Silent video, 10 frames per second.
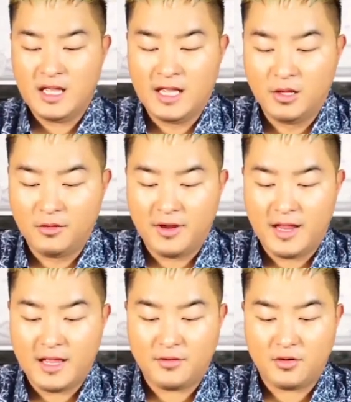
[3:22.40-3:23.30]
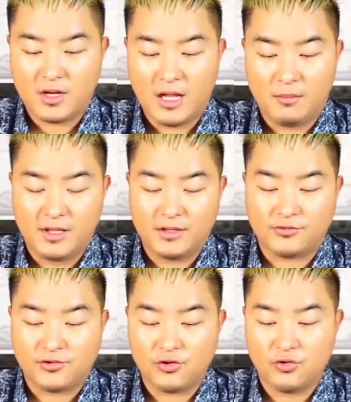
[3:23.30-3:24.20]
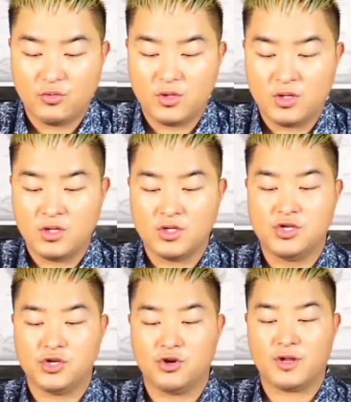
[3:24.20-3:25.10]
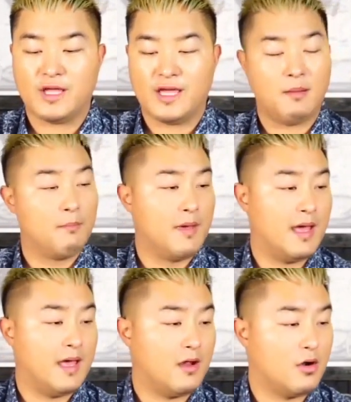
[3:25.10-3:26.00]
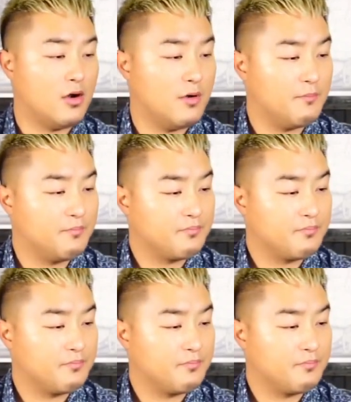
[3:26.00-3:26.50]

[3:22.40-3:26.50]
Hello there, Heather. God bless you. Jurgen Mayer.